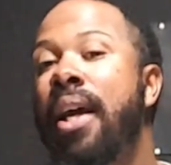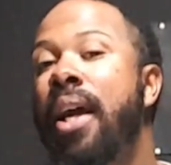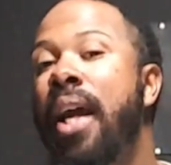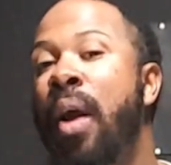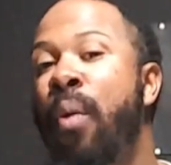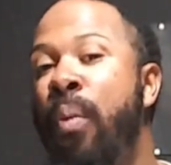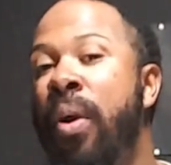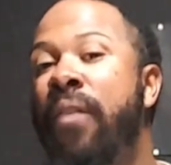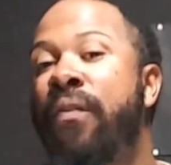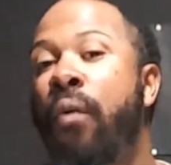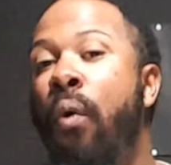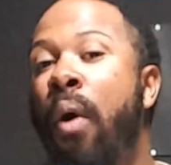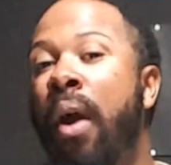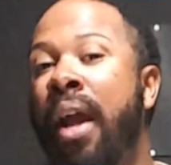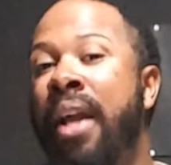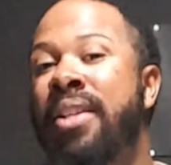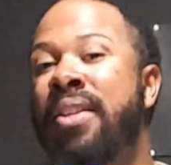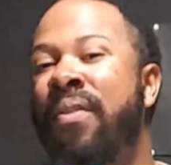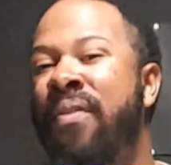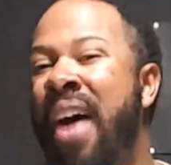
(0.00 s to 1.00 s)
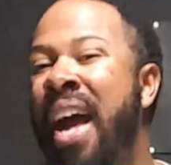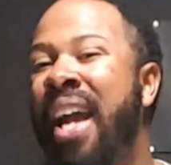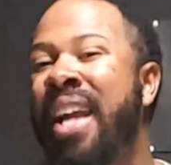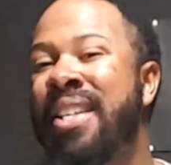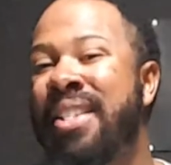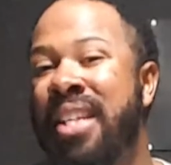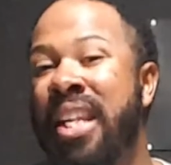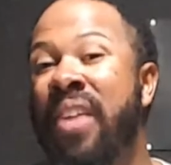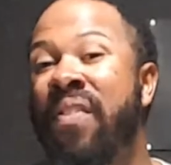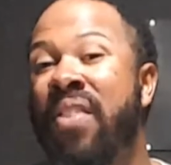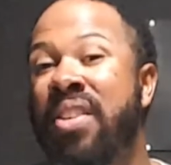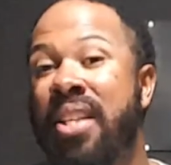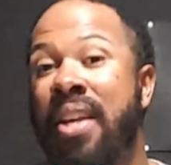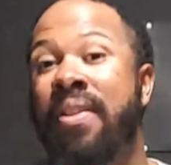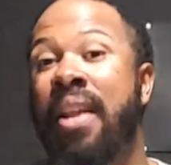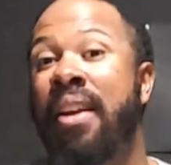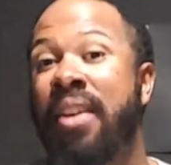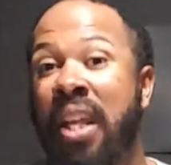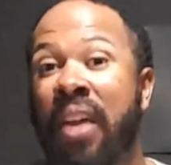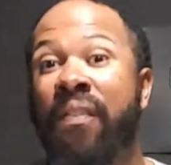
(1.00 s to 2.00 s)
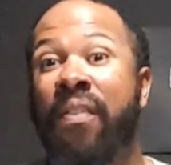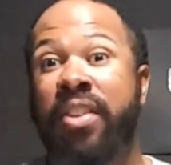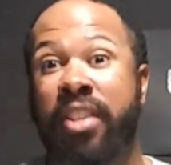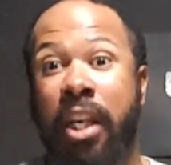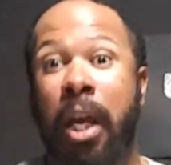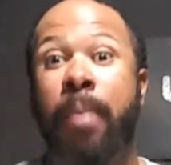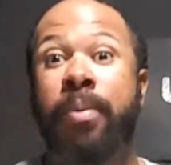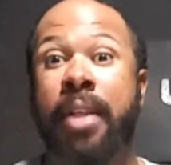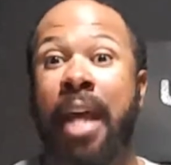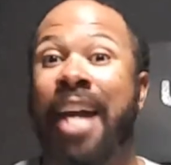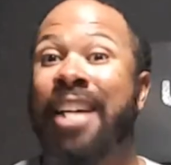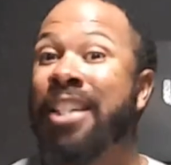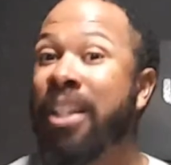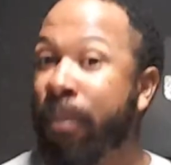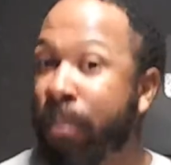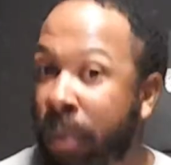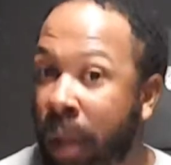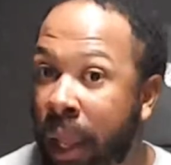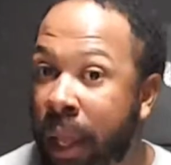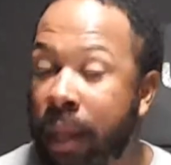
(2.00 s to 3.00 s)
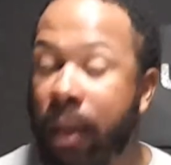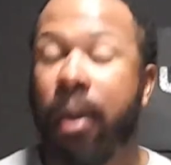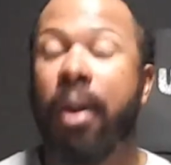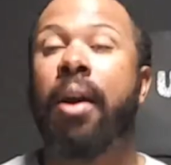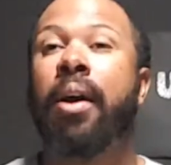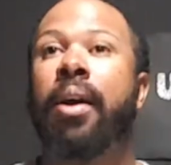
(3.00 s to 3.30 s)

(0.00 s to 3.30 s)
in Week 4 against the Vikings defense if that defense comes to actually play.